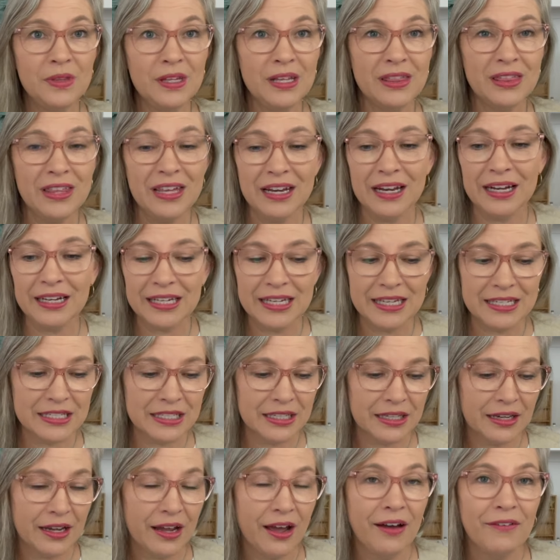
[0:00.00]
that I get to
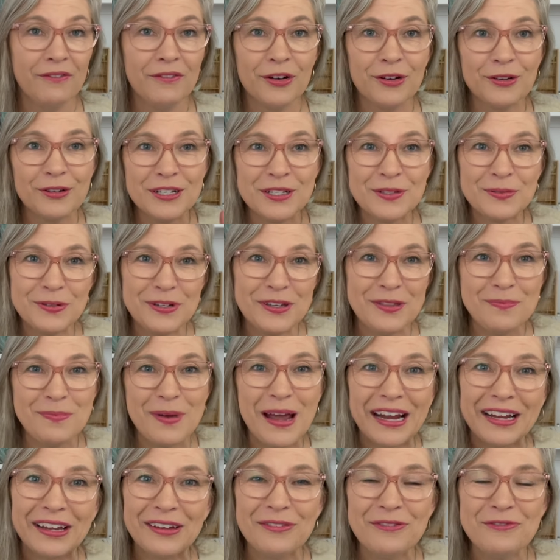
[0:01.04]
converse with
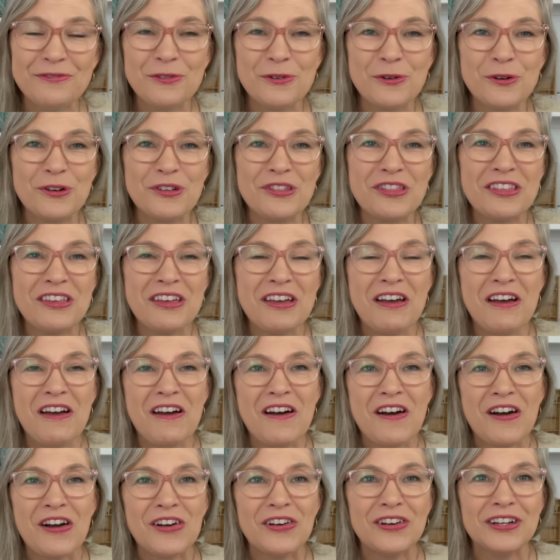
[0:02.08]
back and forth
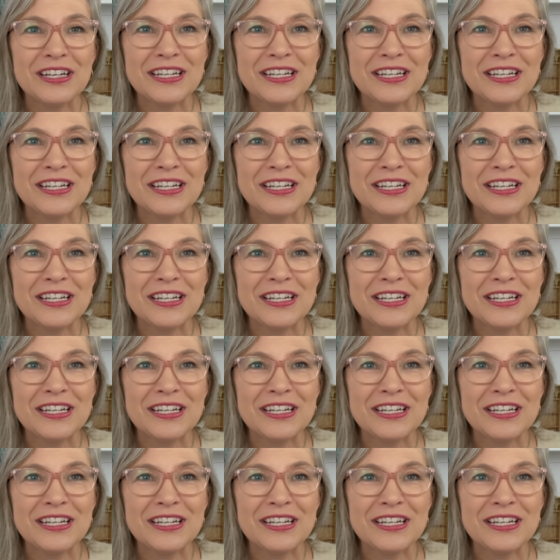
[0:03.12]
on